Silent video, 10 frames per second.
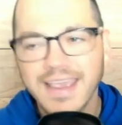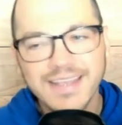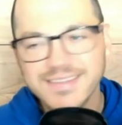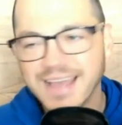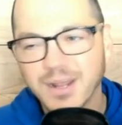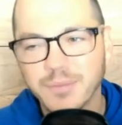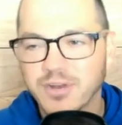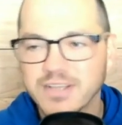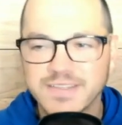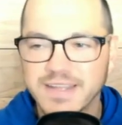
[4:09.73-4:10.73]
It's not
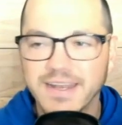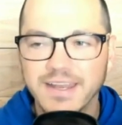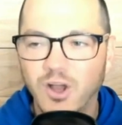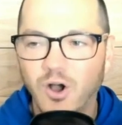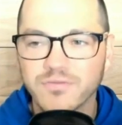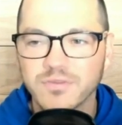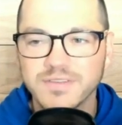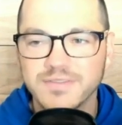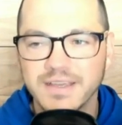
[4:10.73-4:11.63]
unprecedented at all for